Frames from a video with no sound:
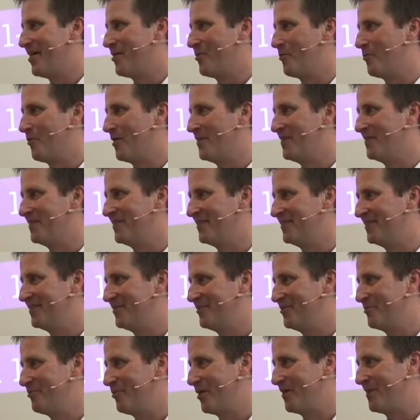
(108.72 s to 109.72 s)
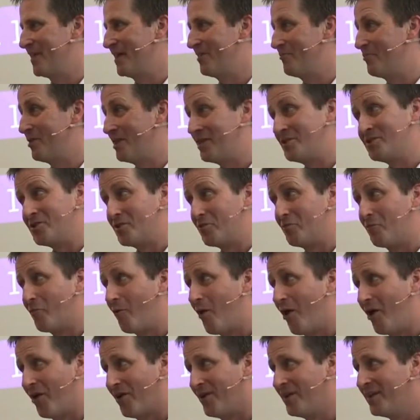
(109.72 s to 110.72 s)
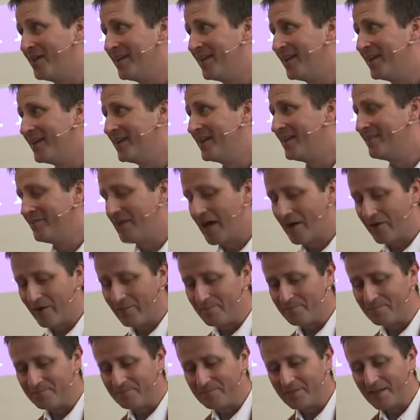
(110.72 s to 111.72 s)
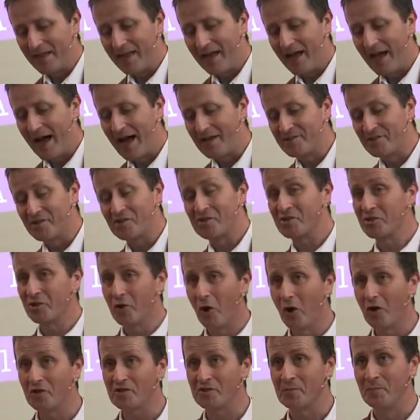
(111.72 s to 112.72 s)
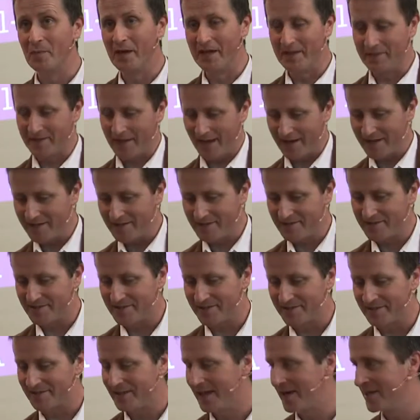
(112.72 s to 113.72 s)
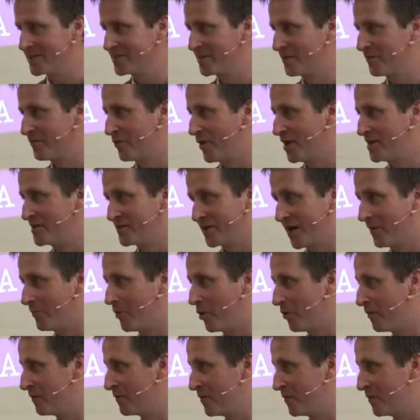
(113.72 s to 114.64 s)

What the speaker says: when they really should have won. Now, as a Scotsman, that is a phrase that I'm not